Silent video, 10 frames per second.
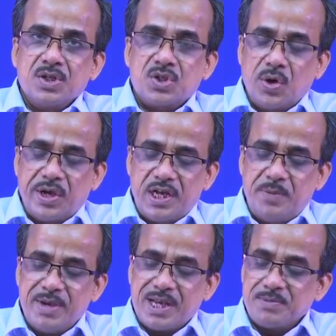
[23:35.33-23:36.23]
So,
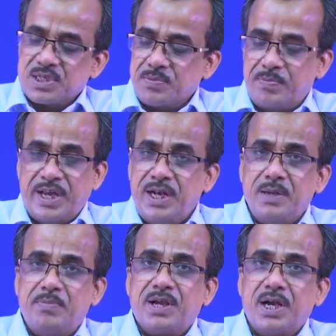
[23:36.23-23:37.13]
it becomes very
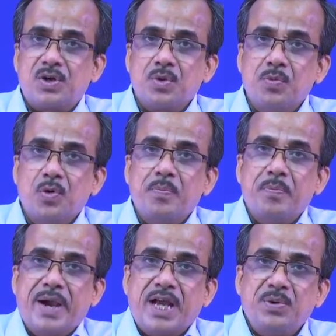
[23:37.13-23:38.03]
difficult to move
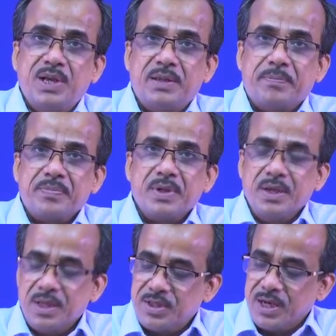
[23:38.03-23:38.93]
manually.
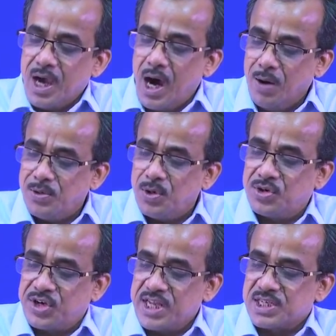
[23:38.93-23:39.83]
Then how to
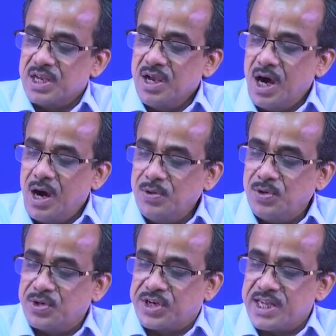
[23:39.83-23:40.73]
trace? How
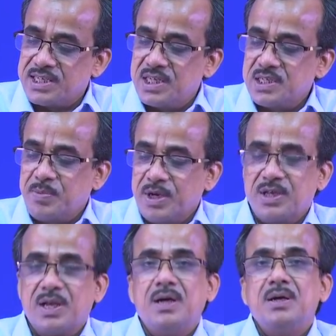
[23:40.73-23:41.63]
to trace this
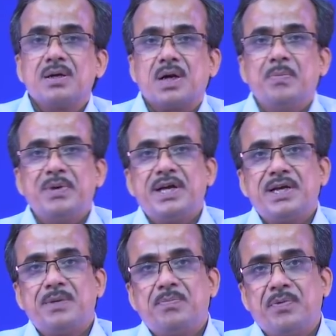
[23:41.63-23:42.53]
particular
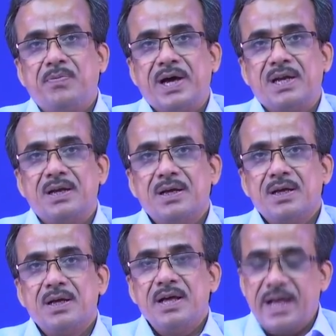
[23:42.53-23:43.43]
complicated profile?
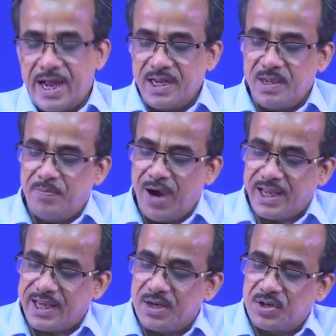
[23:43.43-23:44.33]
And if
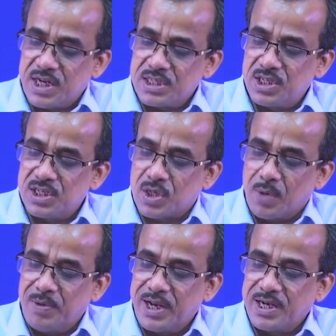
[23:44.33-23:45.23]
I can trace this
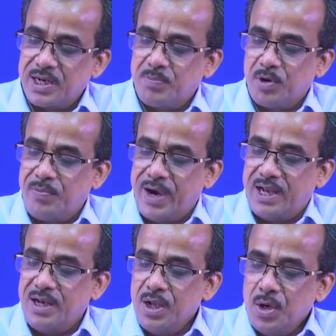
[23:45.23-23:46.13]
complicated
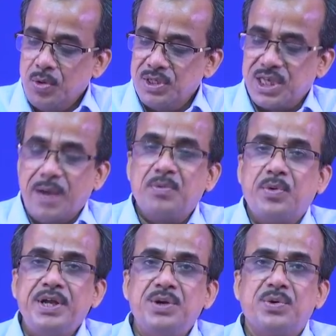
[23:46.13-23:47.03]
profile, which I am
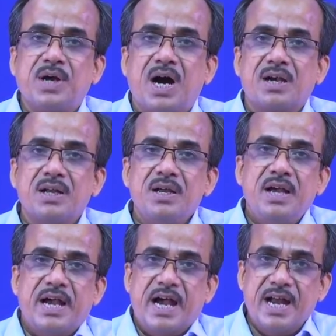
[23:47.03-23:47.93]
going to cut
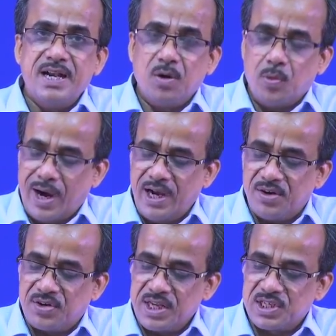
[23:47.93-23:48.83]
and while
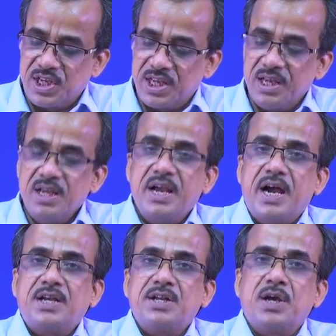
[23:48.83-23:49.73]
tracing
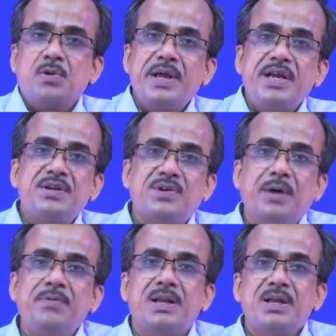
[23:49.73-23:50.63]
at regular
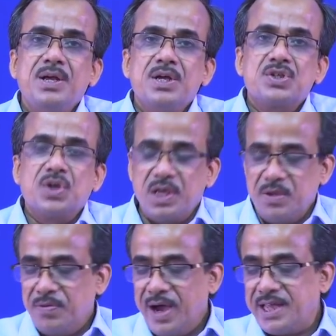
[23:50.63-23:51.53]
interval. So,
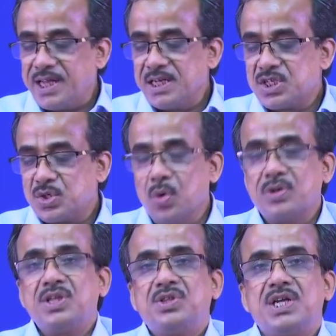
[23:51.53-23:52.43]
if I can store
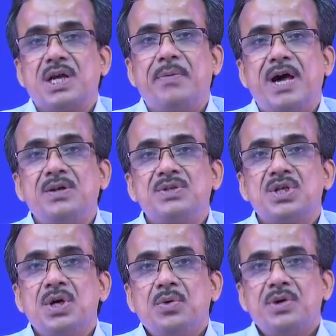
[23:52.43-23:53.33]
the theta
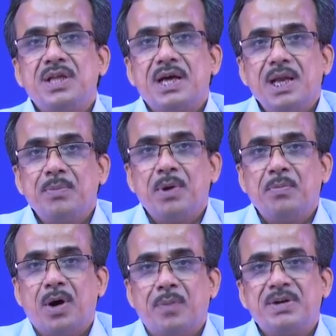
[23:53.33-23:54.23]
values with the help
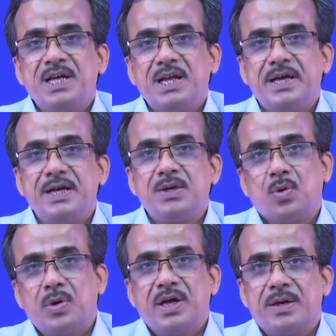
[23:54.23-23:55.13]
of optical
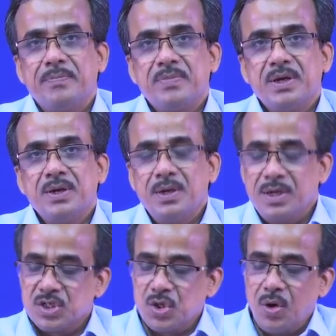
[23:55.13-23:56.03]
encoder,
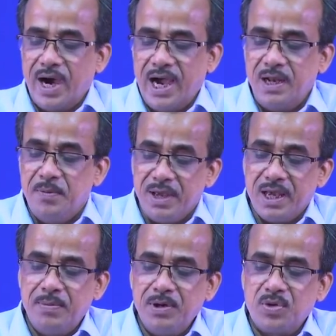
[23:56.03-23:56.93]
so I will be
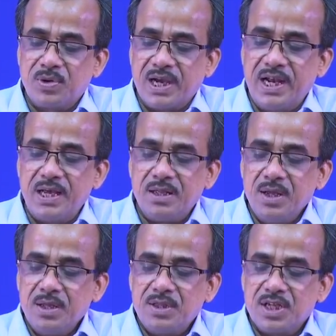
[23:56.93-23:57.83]
able to collect
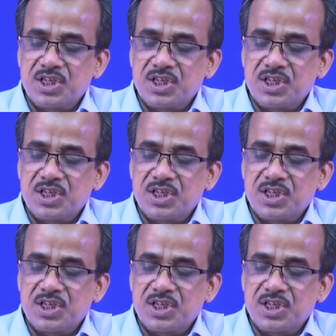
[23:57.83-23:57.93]
the